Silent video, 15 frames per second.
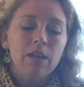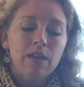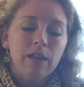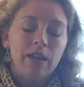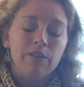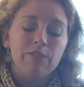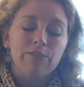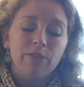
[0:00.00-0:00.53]

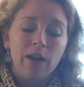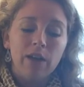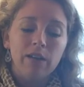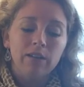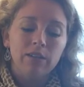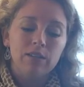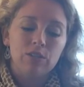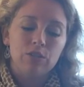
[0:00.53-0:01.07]
And
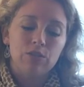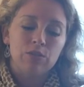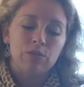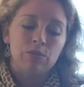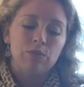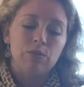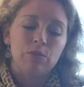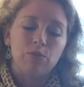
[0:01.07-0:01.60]
finally
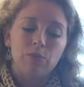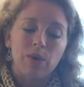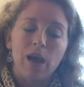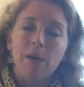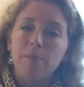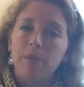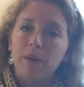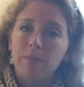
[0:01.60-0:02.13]
to
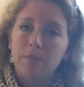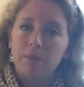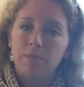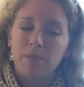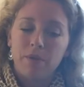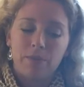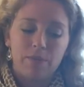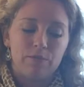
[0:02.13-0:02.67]
wrap up the
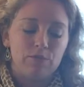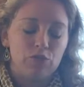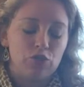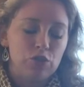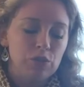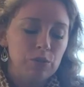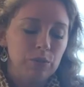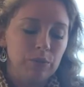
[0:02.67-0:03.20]
month of
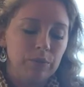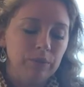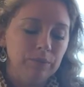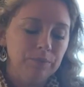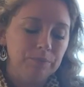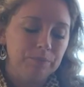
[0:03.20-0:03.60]
June,